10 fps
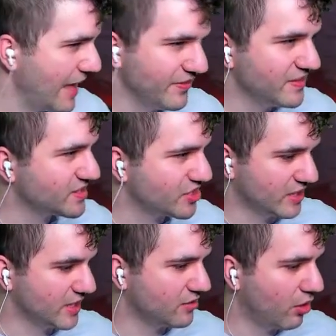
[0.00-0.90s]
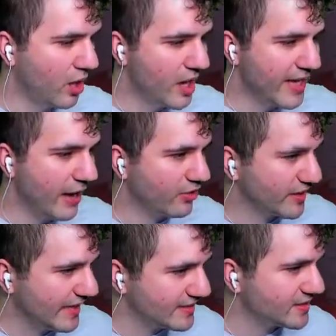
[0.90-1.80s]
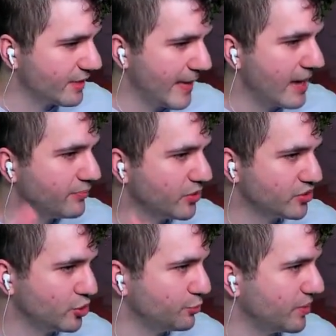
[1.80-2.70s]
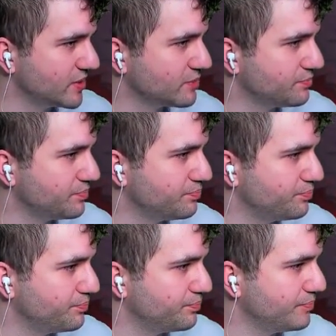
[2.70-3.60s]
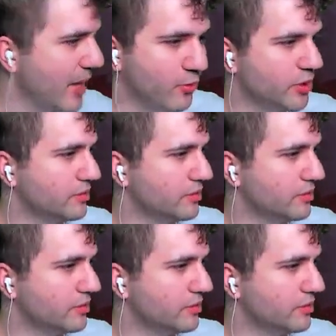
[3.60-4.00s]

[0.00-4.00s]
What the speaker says: think this is just lethal. Yeah, Gix's Command, put 2+... Yeah, we're good.